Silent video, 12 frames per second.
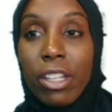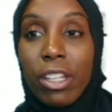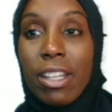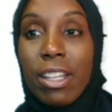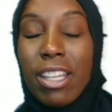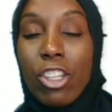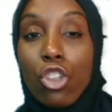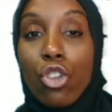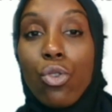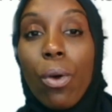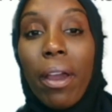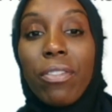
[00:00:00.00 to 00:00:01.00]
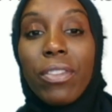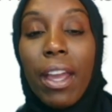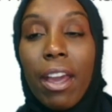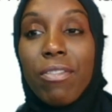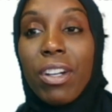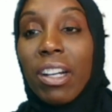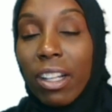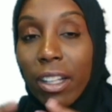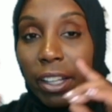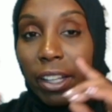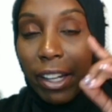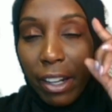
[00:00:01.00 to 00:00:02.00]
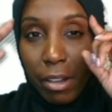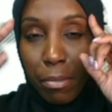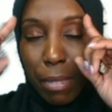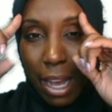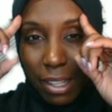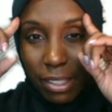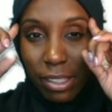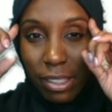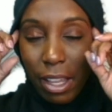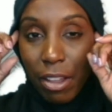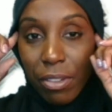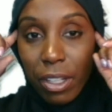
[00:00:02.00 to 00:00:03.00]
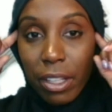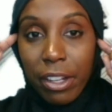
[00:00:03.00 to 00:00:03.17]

you have to have a clear mindset of clarity.